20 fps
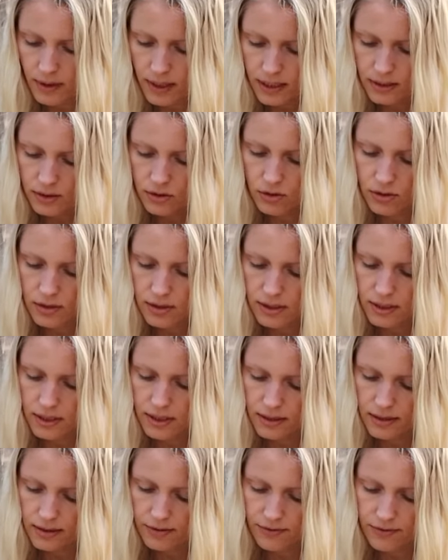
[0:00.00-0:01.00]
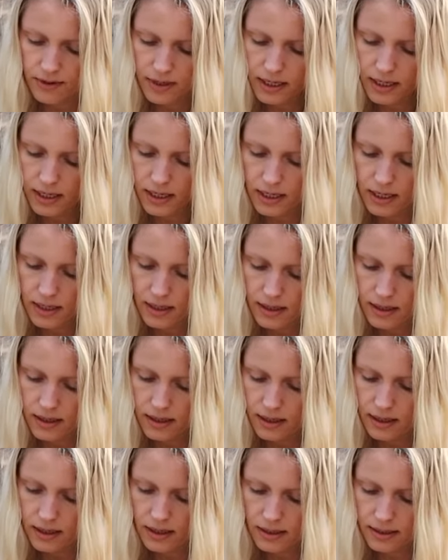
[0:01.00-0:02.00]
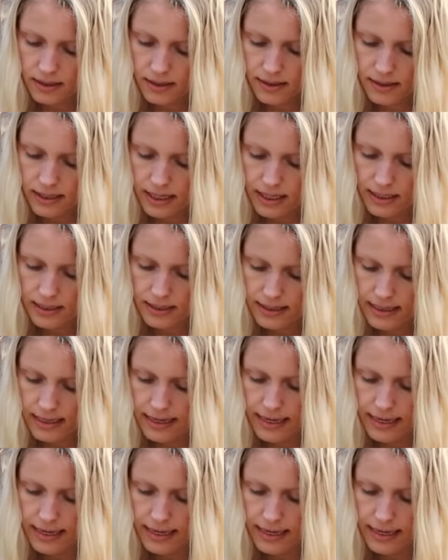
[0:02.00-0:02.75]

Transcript: and to see if there are any uh, stains